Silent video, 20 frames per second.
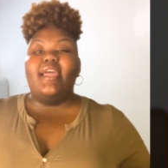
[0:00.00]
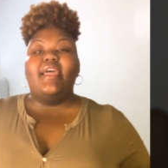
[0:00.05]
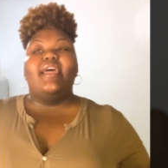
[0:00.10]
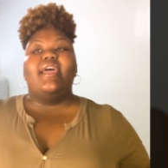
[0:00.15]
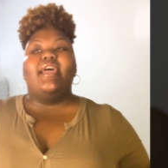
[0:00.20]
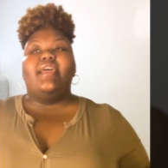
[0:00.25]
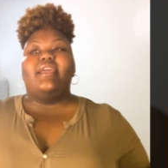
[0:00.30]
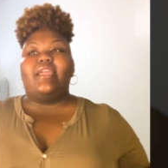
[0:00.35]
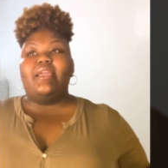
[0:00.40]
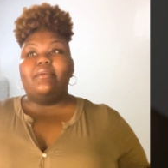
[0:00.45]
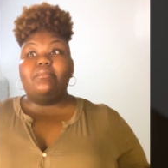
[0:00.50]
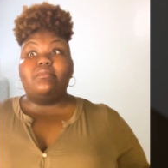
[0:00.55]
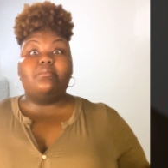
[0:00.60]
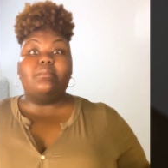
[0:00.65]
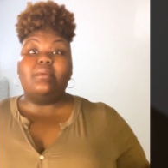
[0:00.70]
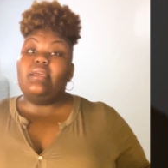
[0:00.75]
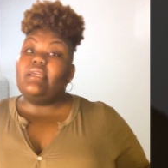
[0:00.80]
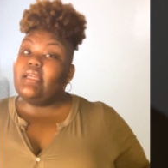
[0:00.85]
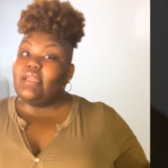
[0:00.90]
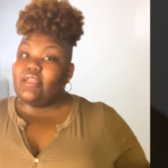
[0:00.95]
and keeps
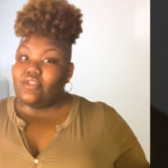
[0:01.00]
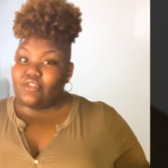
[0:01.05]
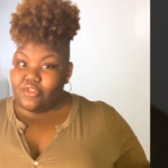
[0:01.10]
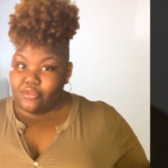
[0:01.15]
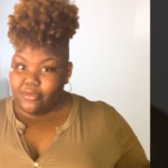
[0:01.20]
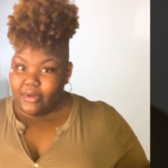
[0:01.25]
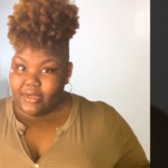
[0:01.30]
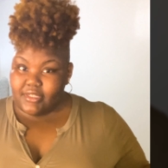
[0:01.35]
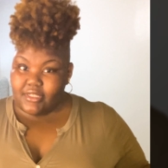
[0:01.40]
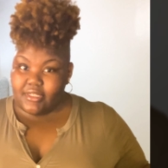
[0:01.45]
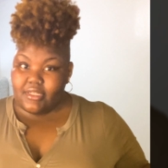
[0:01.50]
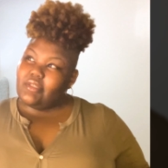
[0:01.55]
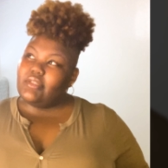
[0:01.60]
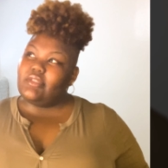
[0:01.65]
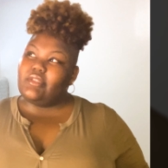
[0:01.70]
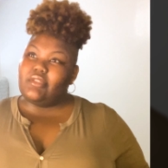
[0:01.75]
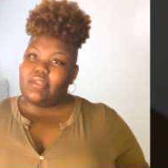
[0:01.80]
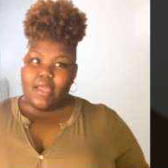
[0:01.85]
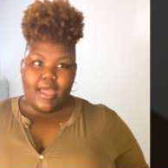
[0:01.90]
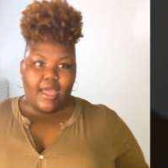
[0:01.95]
me interested
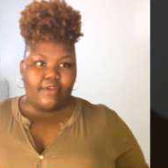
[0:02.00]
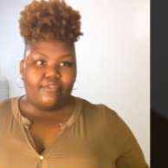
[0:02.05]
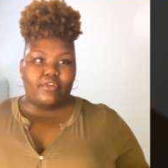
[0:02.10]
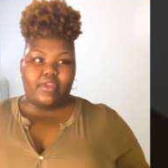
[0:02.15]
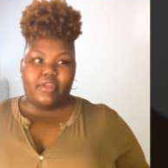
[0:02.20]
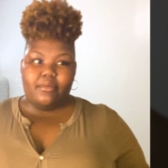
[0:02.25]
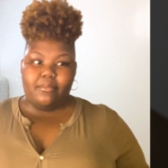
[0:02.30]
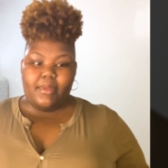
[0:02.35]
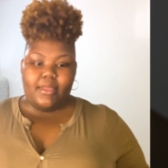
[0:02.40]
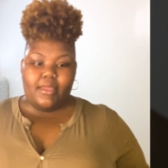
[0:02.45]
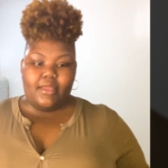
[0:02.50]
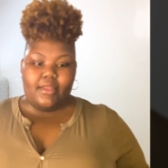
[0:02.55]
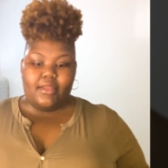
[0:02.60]
is African men.